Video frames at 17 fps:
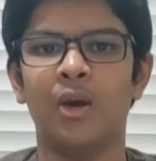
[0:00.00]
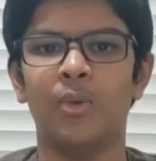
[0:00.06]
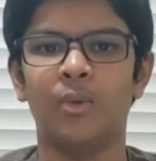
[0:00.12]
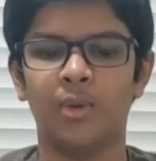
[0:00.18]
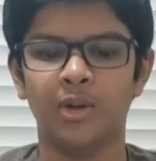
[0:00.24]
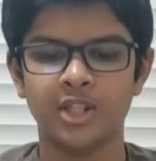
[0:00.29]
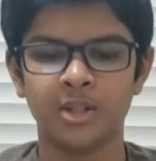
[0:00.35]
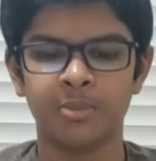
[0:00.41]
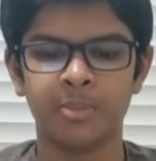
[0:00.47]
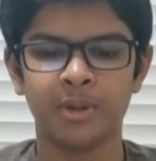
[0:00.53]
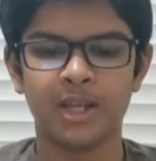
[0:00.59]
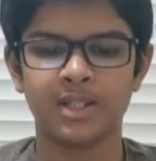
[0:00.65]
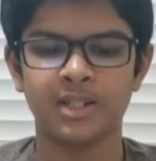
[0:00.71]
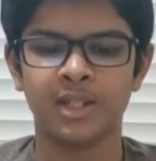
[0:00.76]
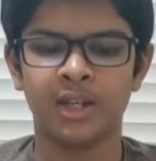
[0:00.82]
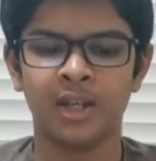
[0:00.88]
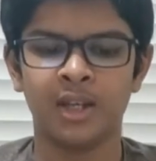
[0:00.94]
Once the
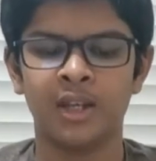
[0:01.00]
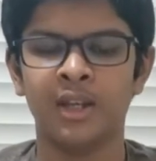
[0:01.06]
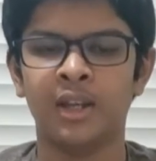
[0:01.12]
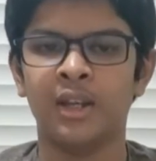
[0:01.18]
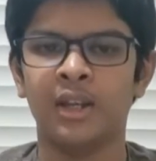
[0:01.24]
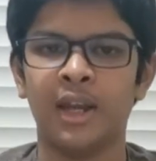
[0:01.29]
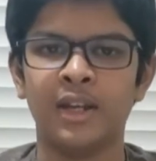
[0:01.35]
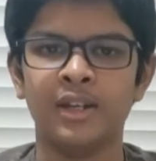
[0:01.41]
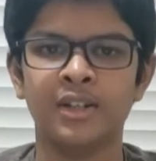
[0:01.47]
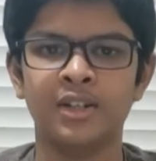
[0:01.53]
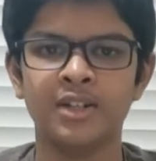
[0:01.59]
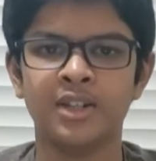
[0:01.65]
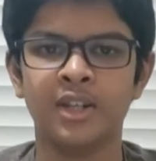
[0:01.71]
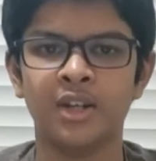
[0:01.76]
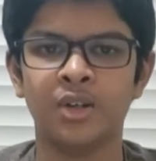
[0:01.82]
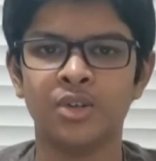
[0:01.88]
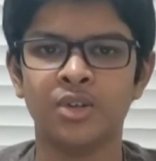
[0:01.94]
plastic enters
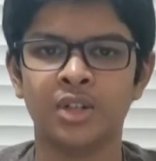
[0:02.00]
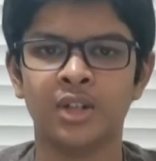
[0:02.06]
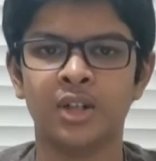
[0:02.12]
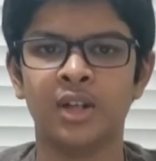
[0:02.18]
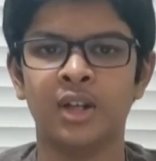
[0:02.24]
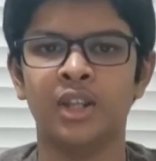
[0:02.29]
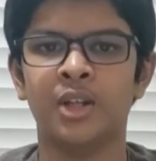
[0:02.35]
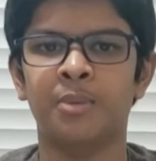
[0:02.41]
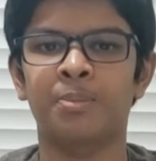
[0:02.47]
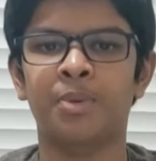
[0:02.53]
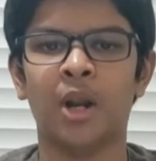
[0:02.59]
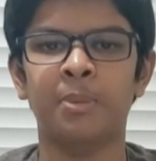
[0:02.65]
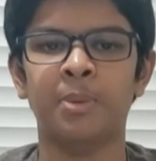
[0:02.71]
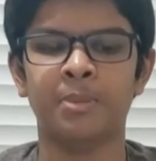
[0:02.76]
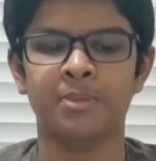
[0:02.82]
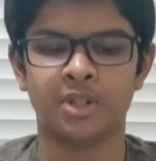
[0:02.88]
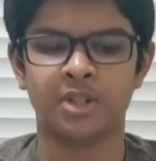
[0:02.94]
the ocean, the
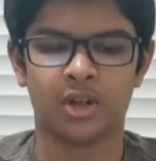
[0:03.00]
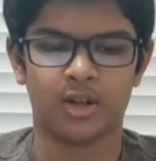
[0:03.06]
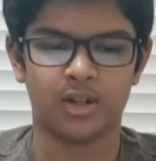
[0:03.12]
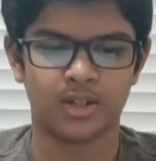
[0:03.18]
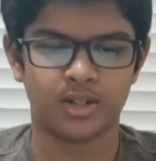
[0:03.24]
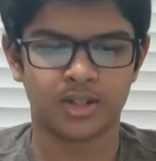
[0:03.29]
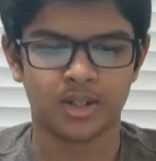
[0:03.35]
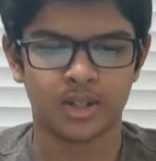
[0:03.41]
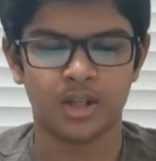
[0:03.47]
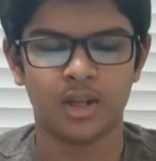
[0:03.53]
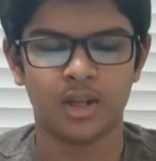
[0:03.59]
problem starts.